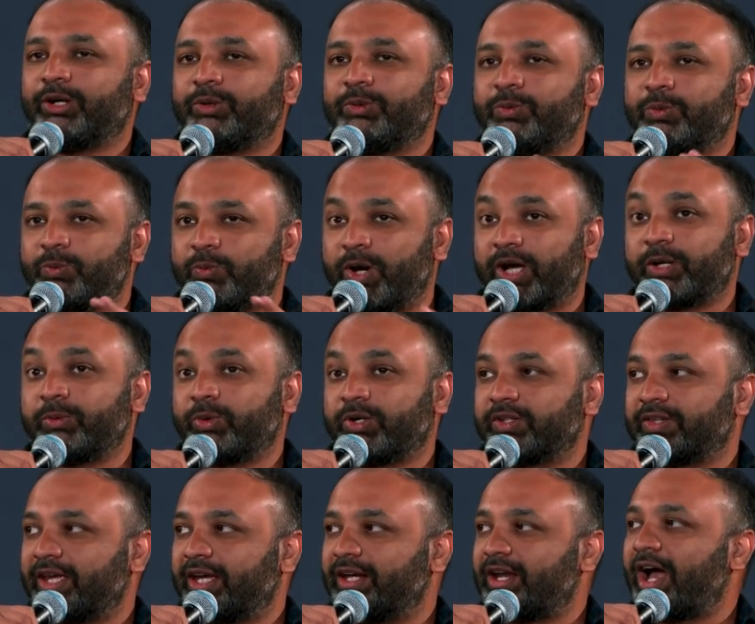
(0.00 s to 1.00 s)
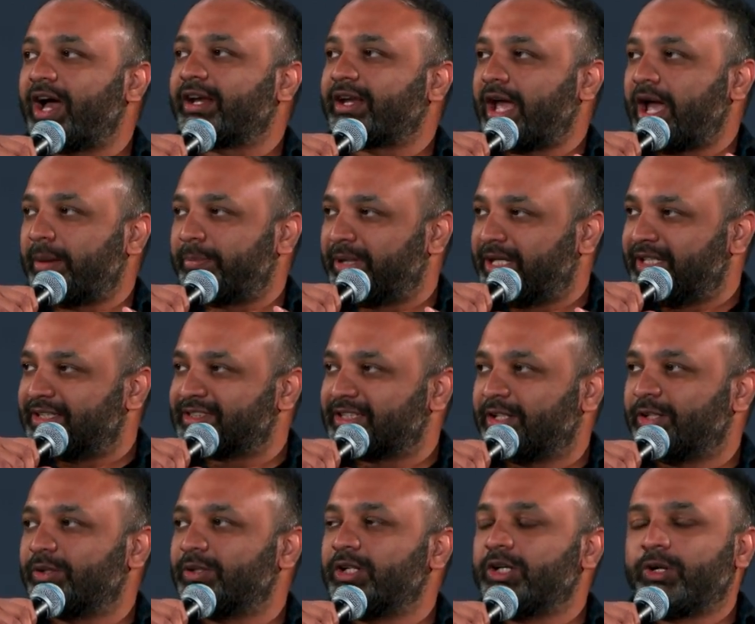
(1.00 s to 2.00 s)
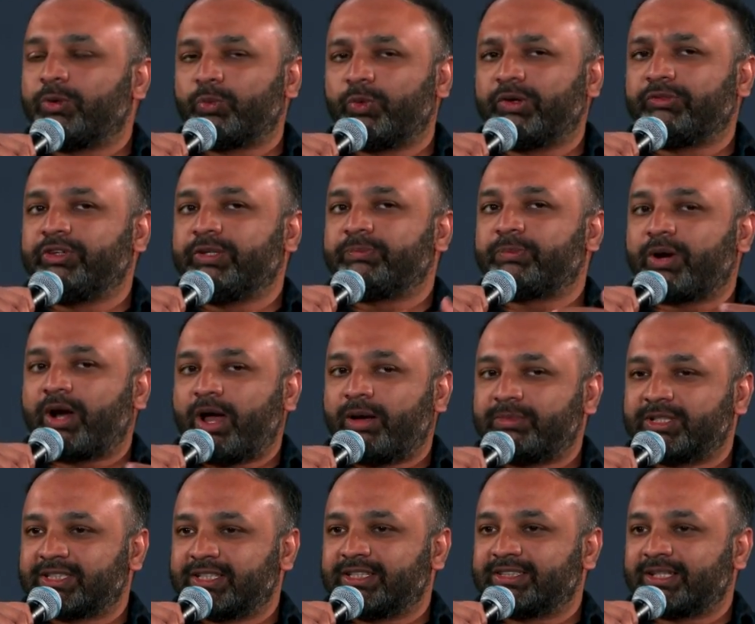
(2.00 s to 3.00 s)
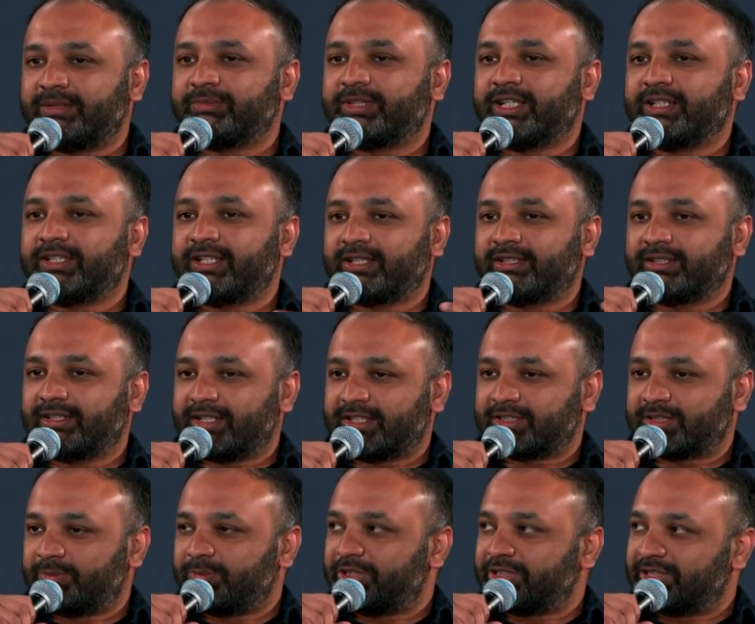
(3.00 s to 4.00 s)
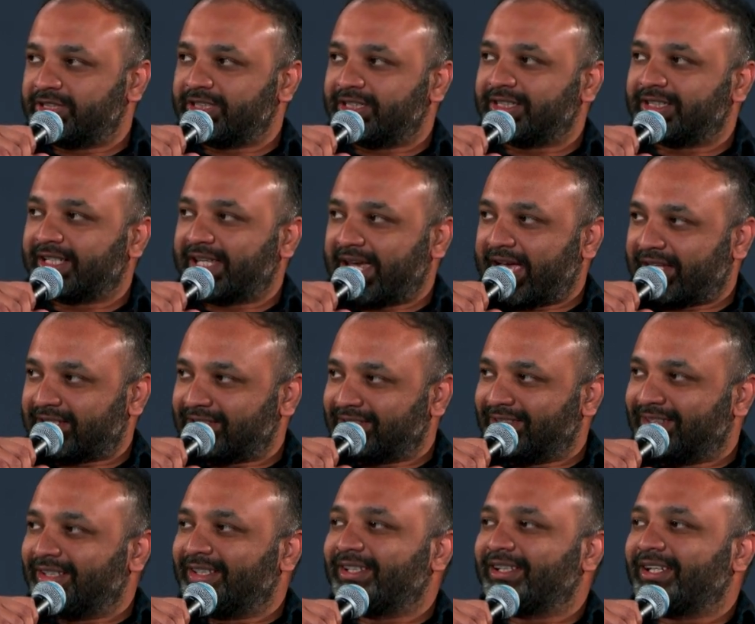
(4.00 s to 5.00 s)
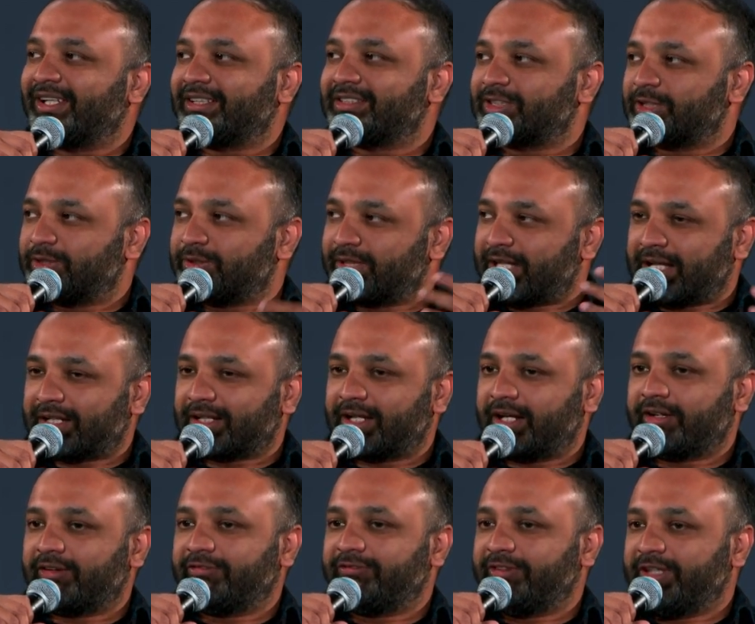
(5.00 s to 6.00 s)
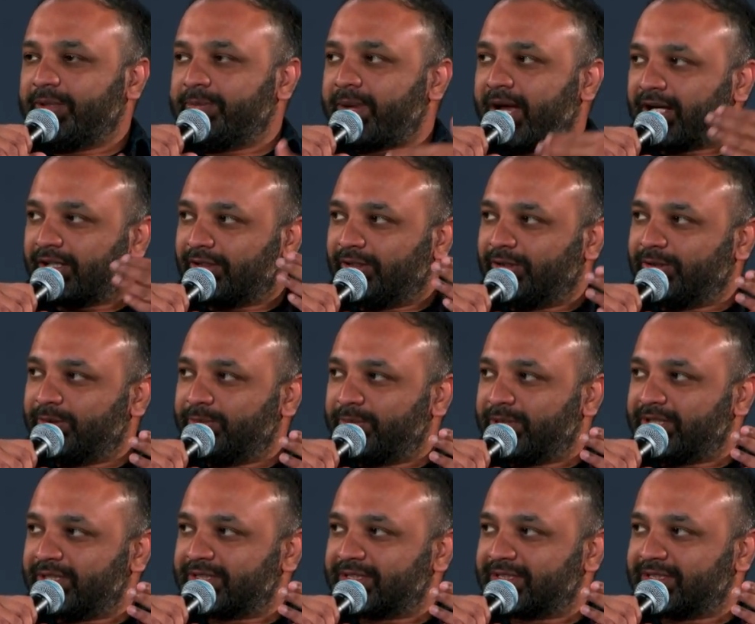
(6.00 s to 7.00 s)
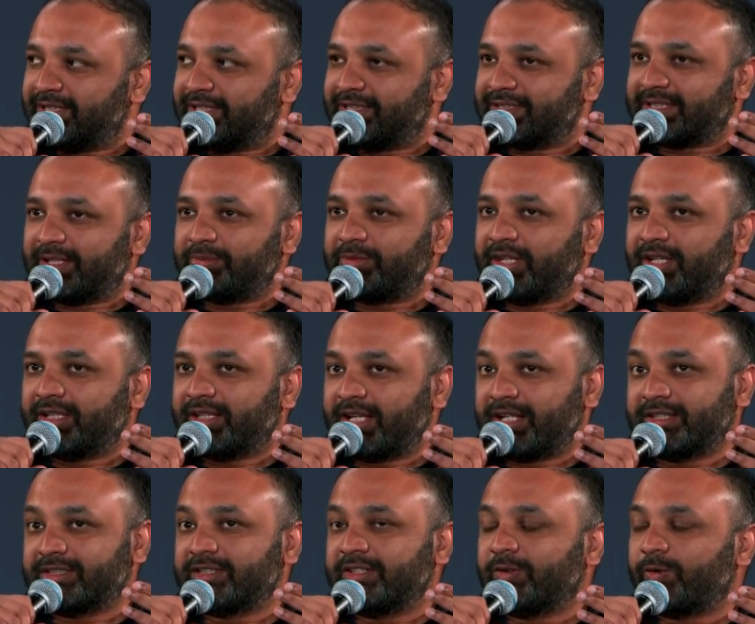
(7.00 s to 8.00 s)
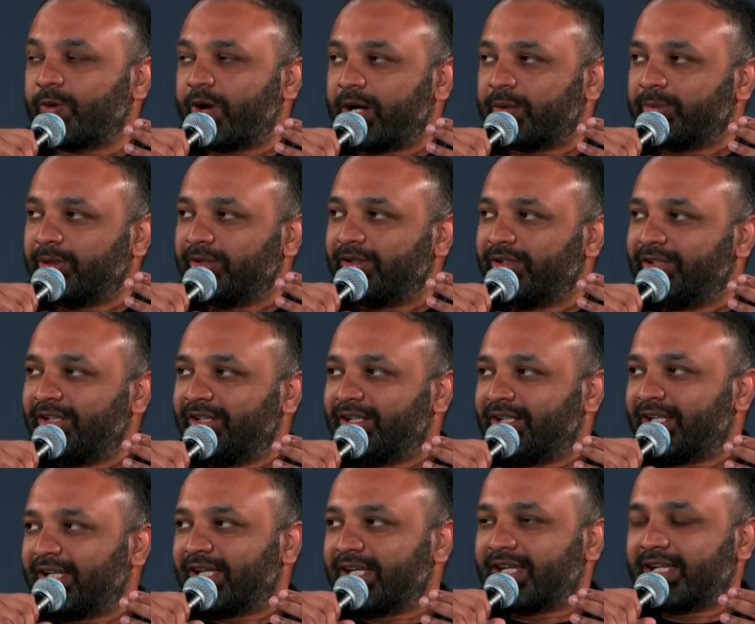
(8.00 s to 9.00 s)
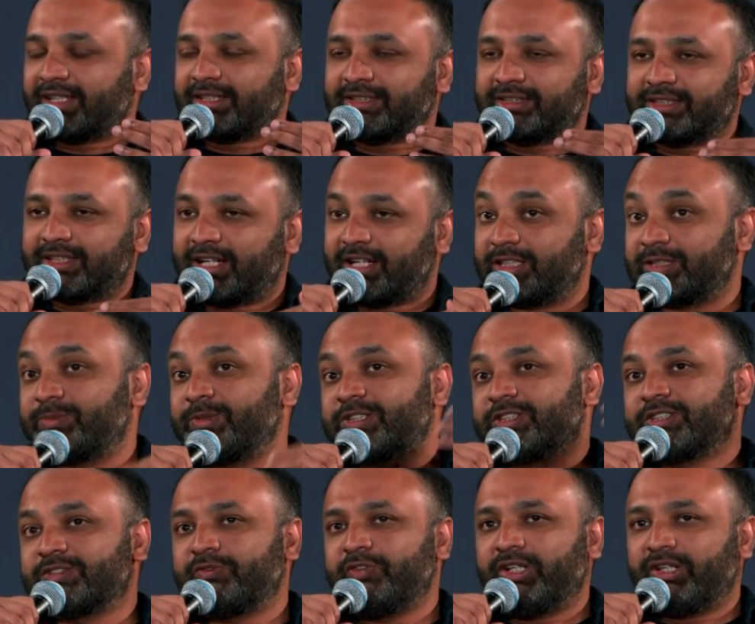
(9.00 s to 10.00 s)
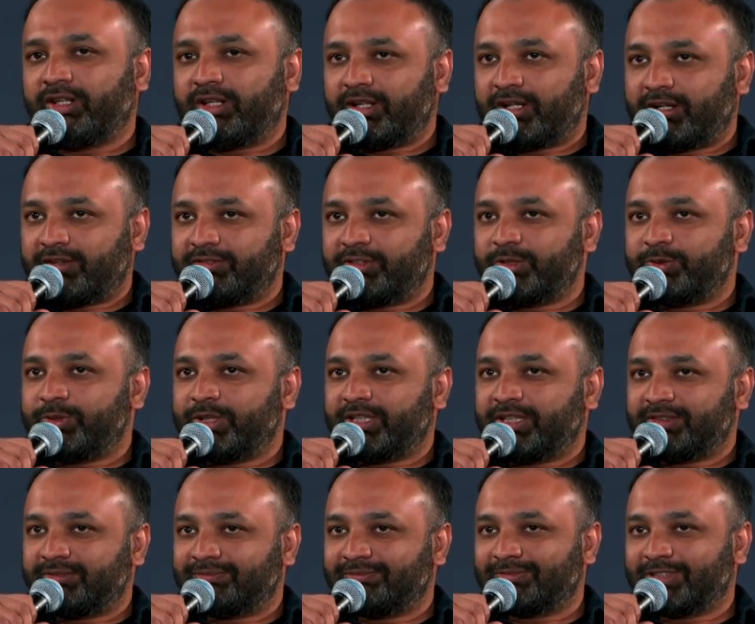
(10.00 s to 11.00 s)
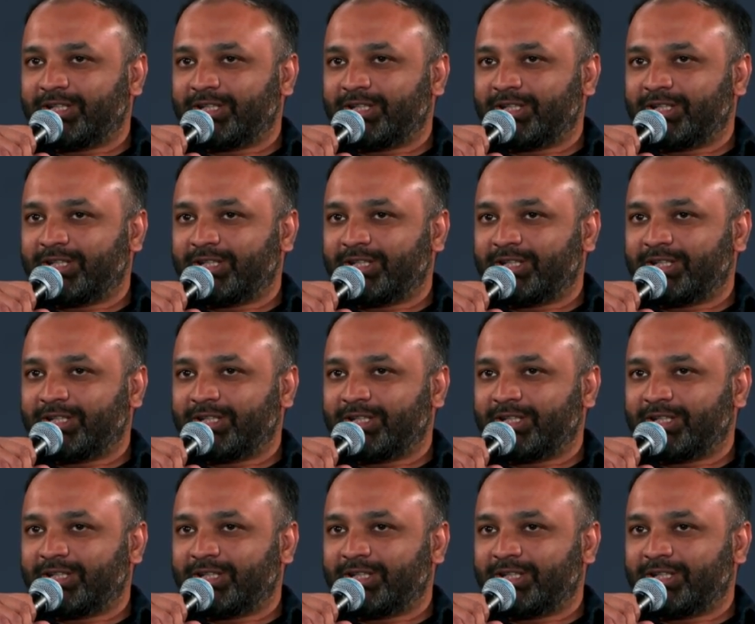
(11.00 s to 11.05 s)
why were they not happy? So were we promising something that the customers didn't get? And so that kind of feedback loop is something that is incredible. And as much as we love doing,